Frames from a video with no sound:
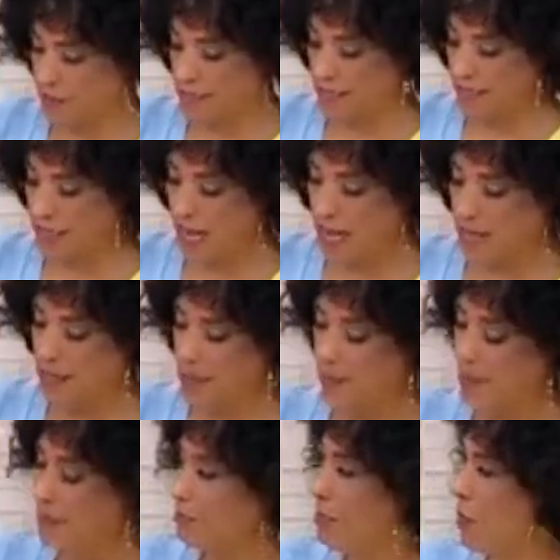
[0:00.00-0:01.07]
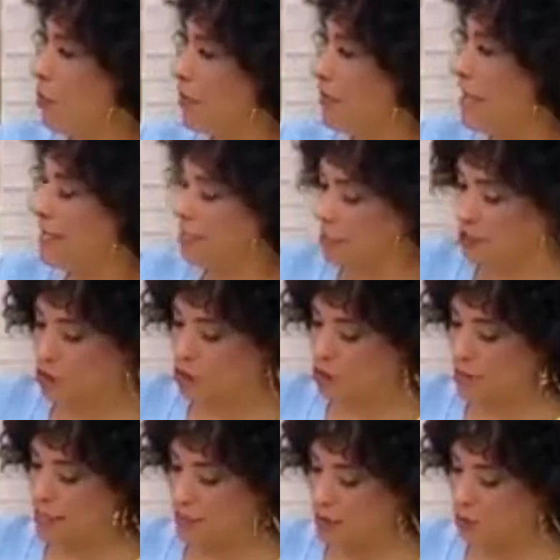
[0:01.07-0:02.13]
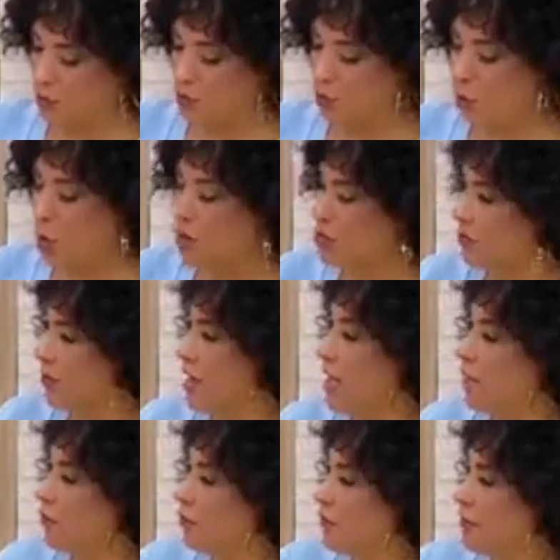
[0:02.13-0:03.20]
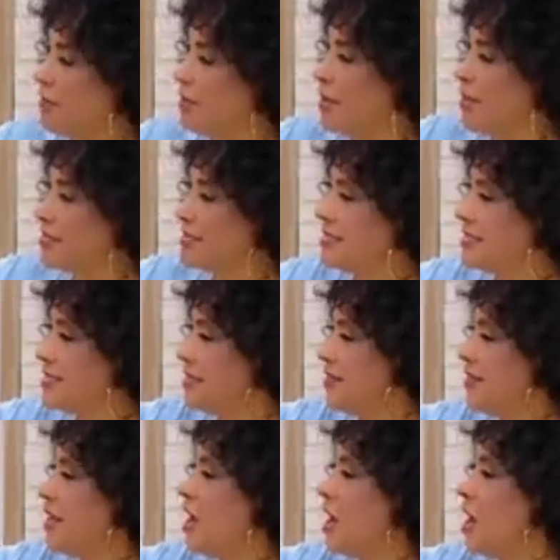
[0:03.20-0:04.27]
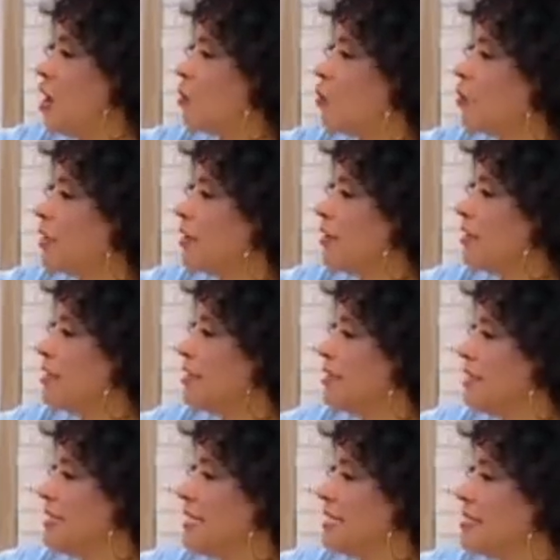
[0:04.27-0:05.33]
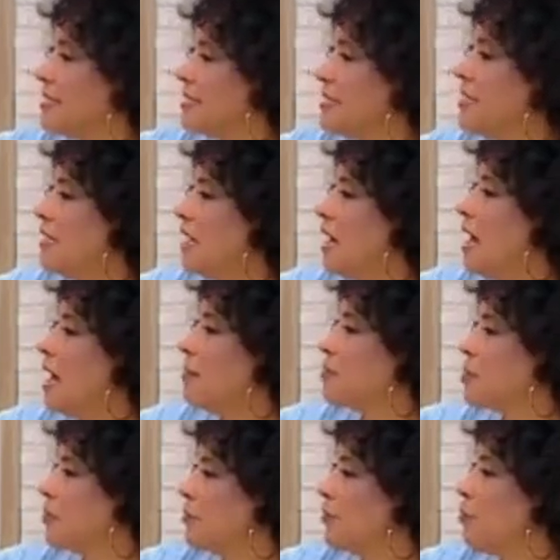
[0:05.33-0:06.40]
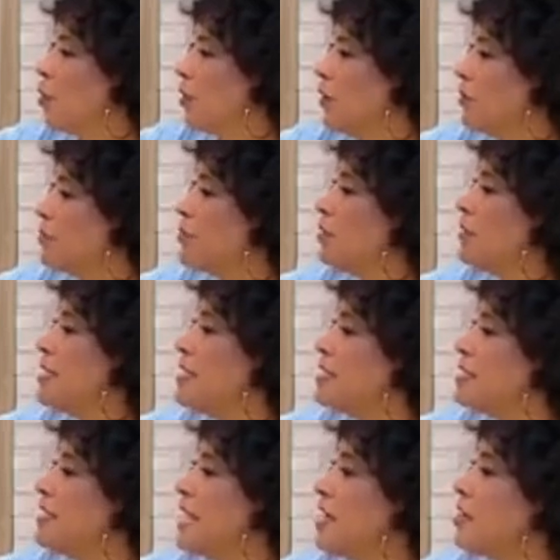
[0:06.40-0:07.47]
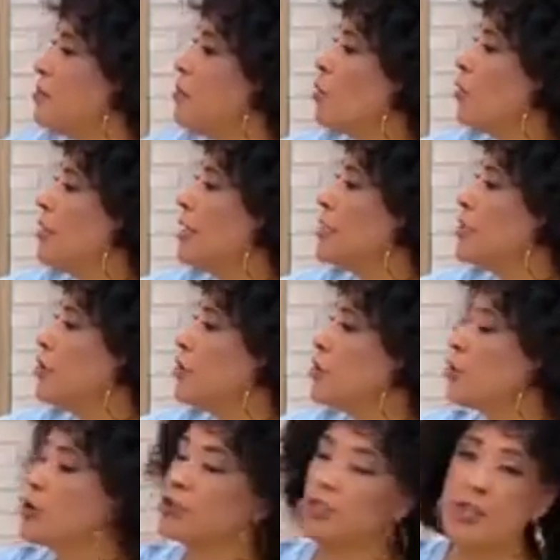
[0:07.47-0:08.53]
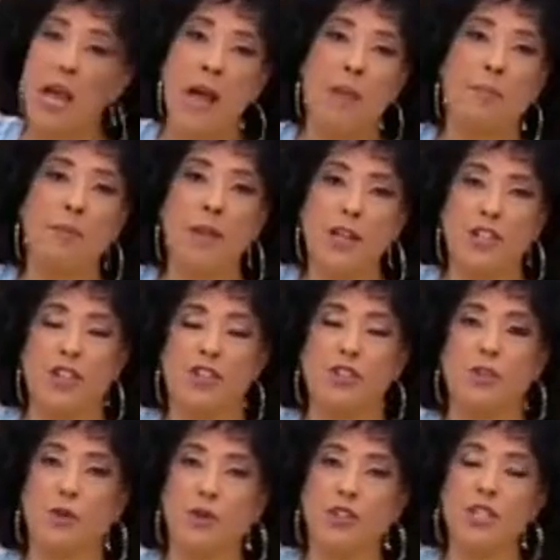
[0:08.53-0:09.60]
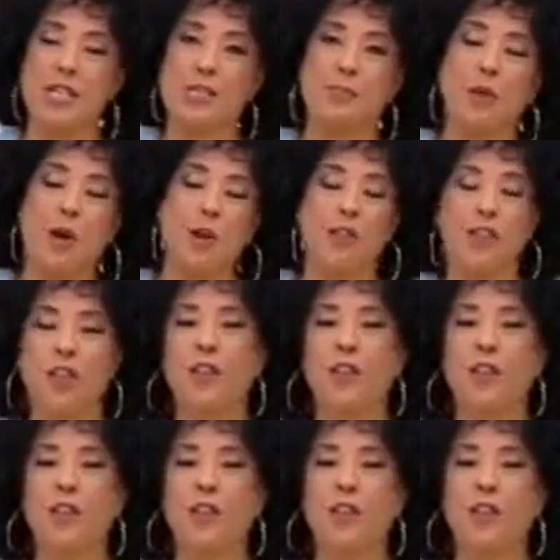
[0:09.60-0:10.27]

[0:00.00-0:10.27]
uh, cotton, but with that distressed wash of color that makes this a, a really neat option for you. So let's say good morning to George Brescia. George is part of the